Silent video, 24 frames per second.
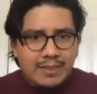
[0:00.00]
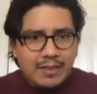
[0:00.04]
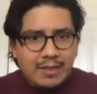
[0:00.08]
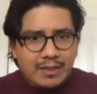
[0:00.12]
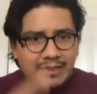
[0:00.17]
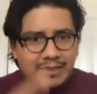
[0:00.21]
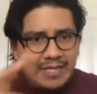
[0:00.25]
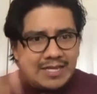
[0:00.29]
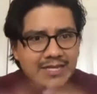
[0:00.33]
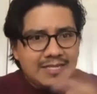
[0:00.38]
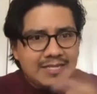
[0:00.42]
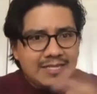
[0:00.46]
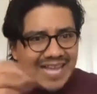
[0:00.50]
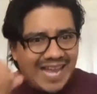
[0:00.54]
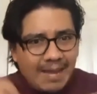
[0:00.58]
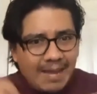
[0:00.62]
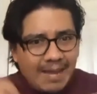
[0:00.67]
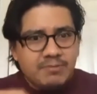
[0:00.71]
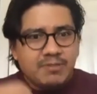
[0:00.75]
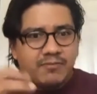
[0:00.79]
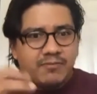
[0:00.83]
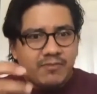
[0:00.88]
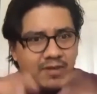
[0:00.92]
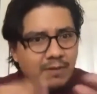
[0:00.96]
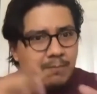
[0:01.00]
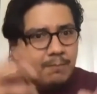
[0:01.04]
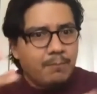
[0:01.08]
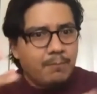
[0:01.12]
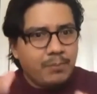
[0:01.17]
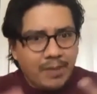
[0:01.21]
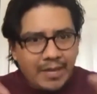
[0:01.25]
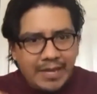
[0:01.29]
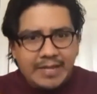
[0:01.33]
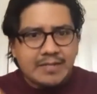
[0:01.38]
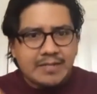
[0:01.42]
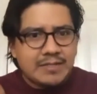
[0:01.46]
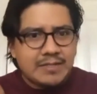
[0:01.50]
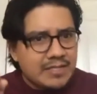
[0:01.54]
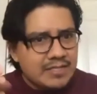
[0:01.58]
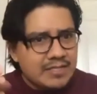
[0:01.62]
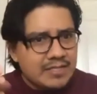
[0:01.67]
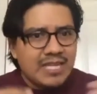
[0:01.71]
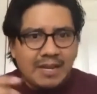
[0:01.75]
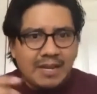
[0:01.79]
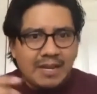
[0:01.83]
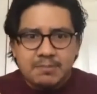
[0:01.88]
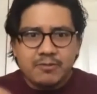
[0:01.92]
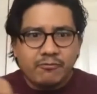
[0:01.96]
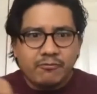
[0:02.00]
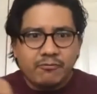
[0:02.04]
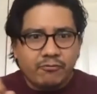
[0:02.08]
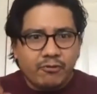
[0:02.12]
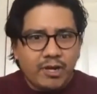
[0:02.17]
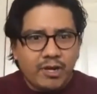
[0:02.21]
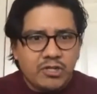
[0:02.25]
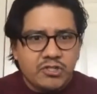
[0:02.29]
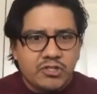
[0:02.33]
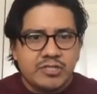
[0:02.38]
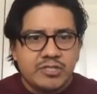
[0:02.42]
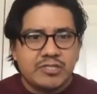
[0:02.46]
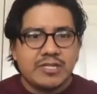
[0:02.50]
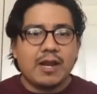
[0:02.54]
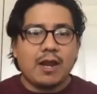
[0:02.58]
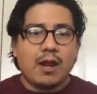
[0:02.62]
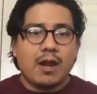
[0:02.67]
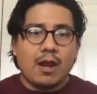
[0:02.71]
These types of complaints, these types of frictions